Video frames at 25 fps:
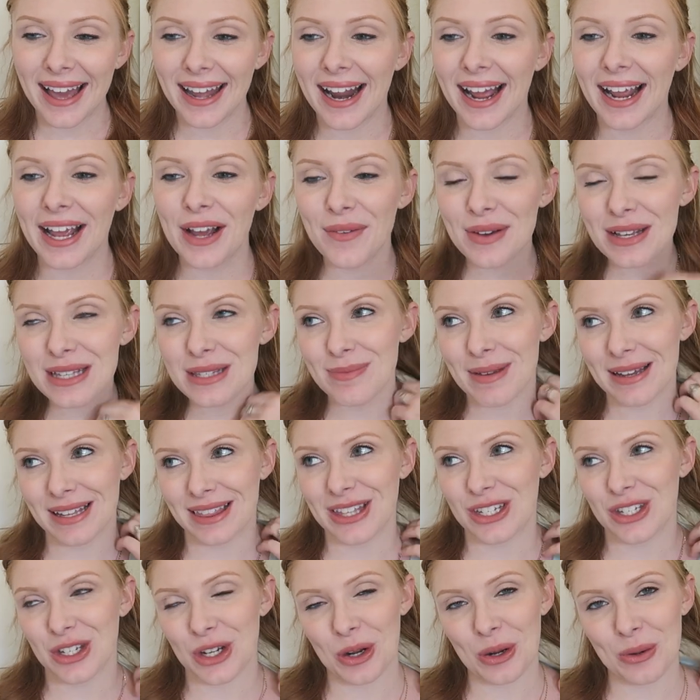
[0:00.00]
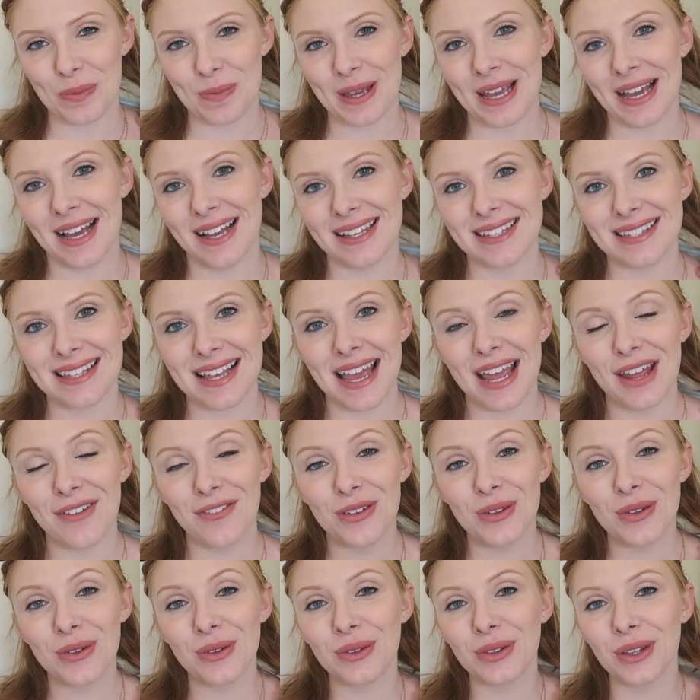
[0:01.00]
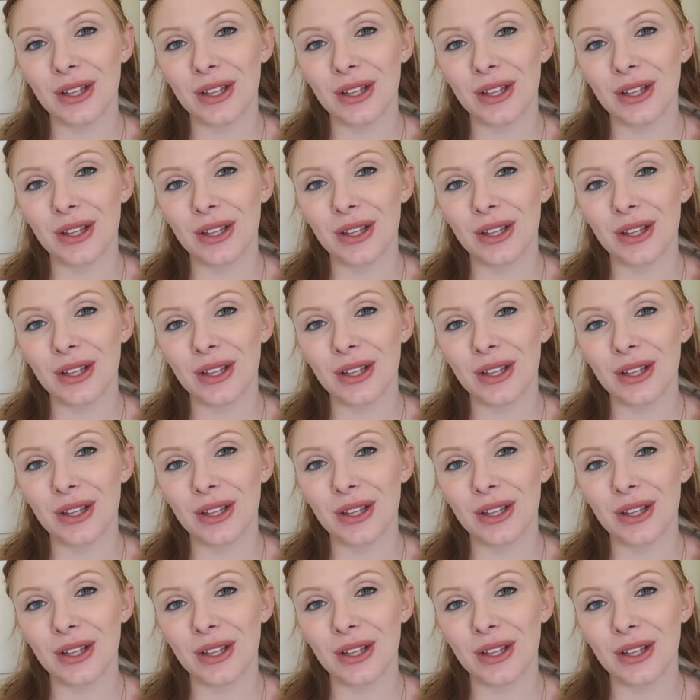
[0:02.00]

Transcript: And I always make the joke because if you